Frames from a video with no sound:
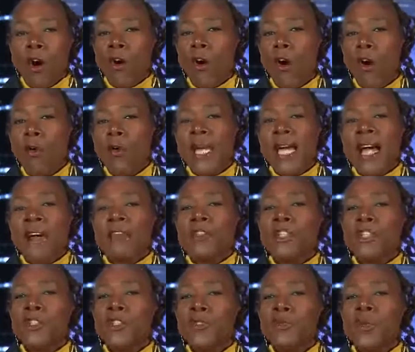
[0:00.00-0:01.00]
all we have
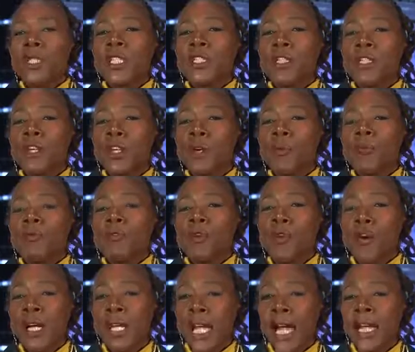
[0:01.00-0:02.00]
to do is look
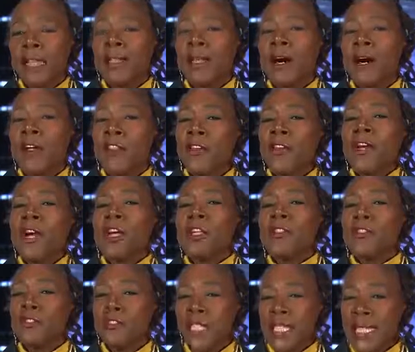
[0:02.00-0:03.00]
abroad at the other
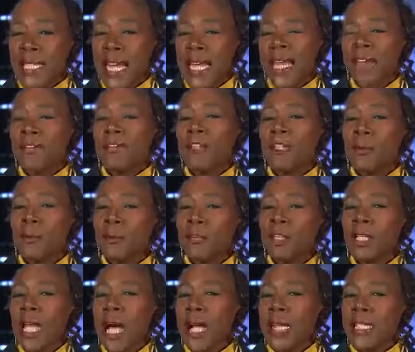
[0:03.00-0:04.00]
countries that have
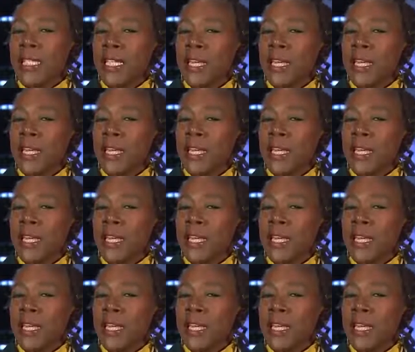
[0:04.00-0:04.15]
liberalized